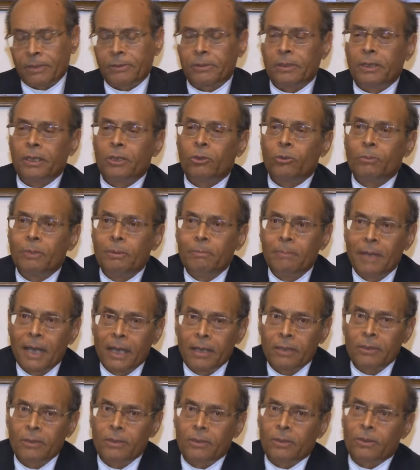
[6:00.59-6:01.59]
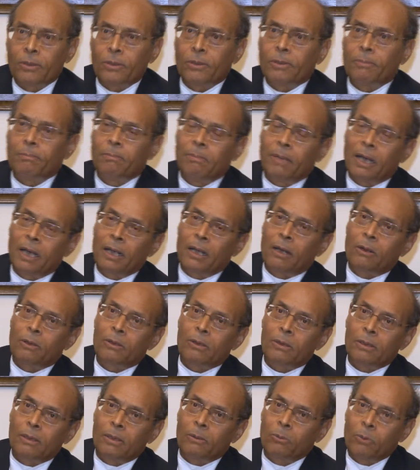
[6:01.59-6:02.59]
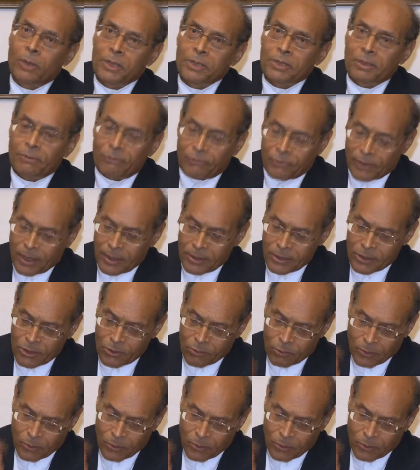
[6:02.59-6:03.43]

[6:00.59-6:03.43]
really to be backed by our Western friends.